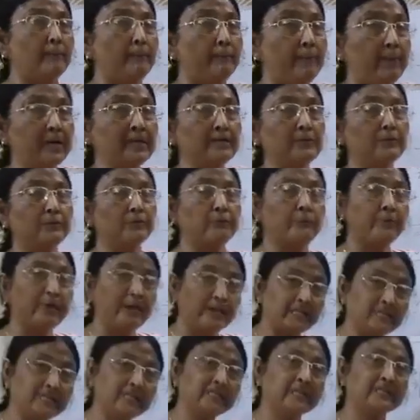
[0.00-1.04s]
but
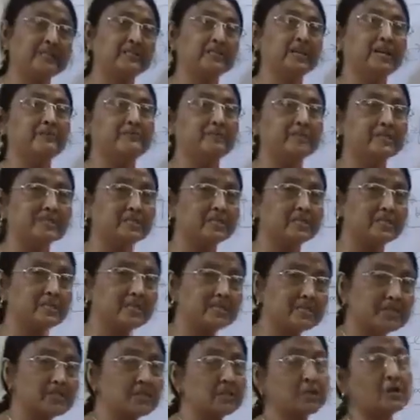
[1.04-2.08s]
when the drivers
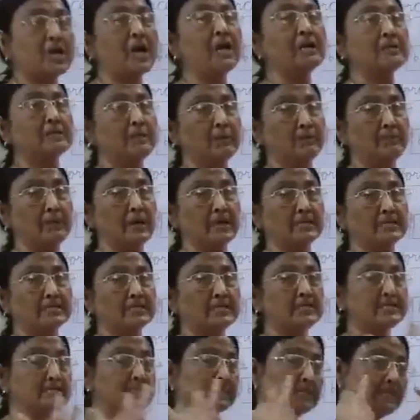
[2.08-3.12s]
just start the
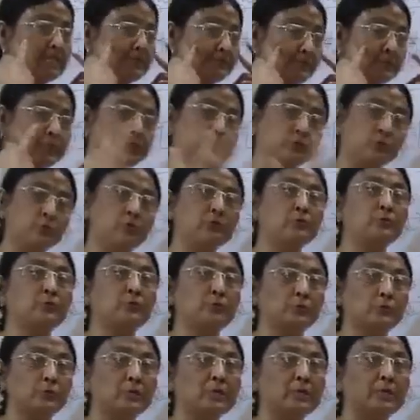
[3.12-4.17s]
buses, if we don't
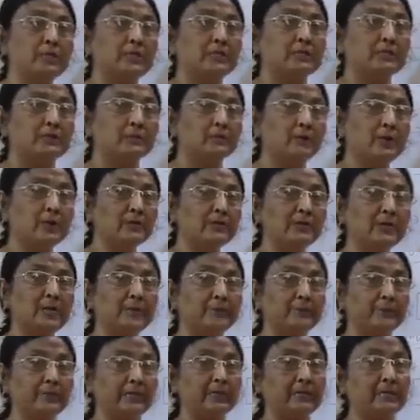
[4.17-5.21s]
know, then what will
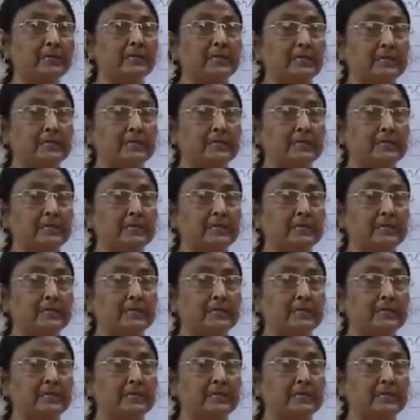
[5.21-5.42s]
happen?